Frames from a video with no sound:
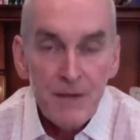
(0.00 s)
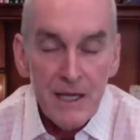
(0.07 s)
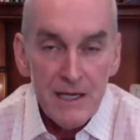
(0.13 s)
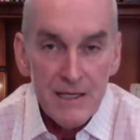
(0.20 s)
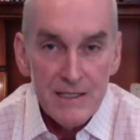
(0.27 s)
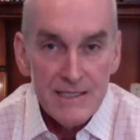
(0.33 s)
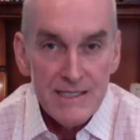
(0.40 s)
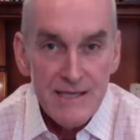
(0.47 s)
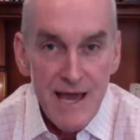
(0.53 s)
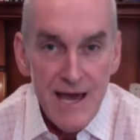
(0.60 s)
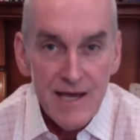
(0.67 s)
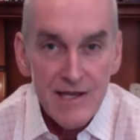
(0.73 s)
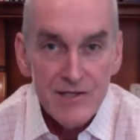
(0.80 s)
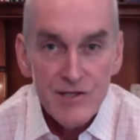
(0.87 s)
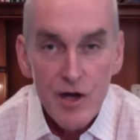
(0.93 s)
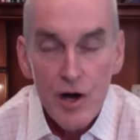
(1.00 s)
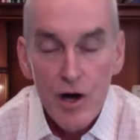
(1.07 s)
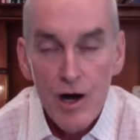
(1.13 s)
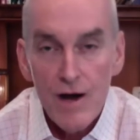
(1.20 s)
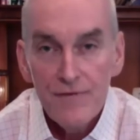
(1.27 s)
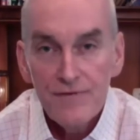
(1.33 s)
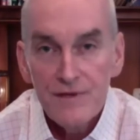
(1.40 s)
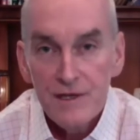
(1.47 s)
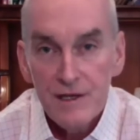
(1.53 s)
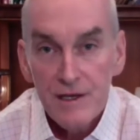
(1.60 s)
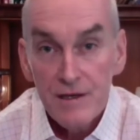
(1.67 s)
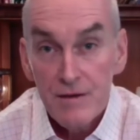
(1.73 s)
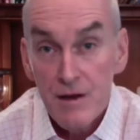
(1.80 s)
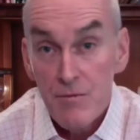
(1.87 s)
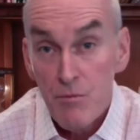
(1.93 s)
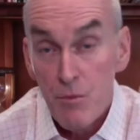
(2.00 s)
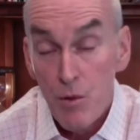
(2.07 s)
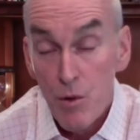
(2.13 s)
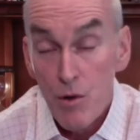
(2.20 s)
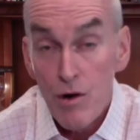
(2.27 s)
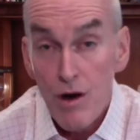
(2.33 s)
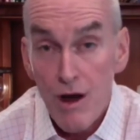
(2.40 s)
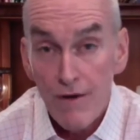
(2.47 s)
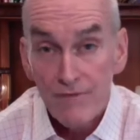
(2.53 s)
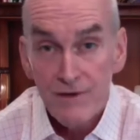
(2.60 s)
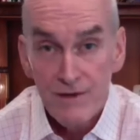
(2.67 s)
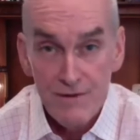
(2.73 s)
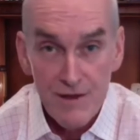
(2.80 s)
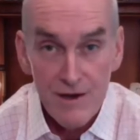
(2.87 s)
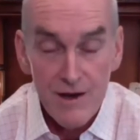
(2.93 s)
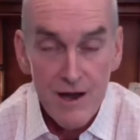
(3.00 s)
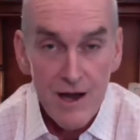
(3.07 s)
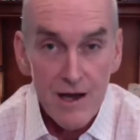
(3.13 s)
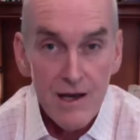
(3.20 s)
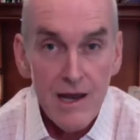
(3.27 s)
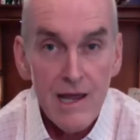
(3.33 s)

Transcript: is that it's often, more often than not,